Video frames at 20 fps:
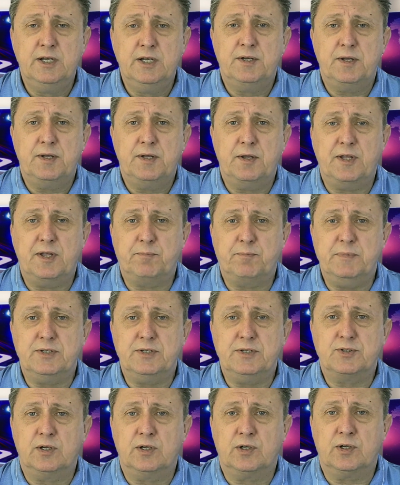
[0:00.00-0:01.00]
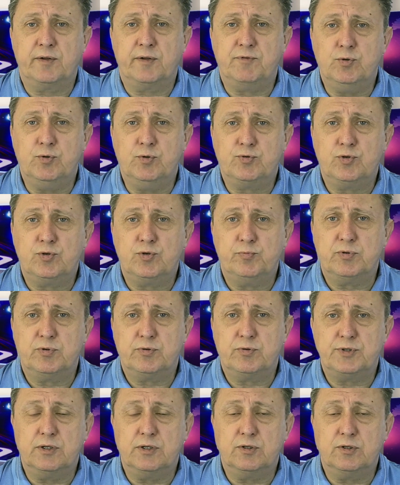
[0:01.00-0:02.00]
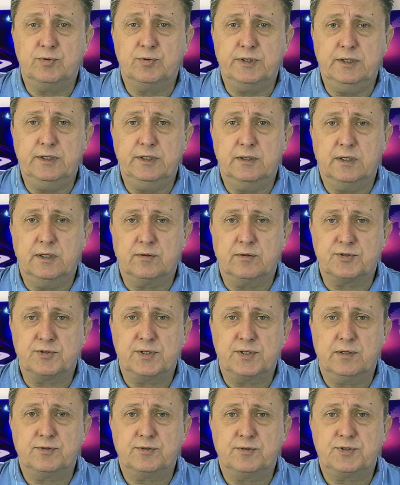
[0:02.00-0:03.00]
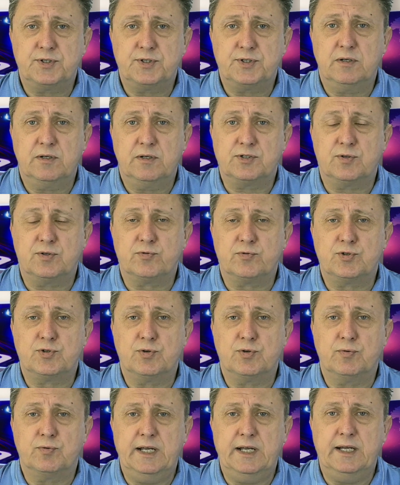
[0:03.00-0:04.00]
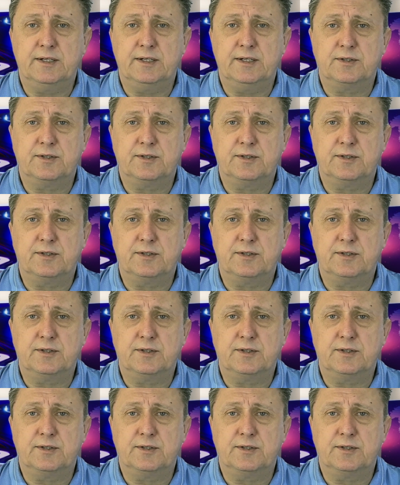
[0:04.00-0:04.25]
And that means a lot of YouTubers, including ourselves here, has also added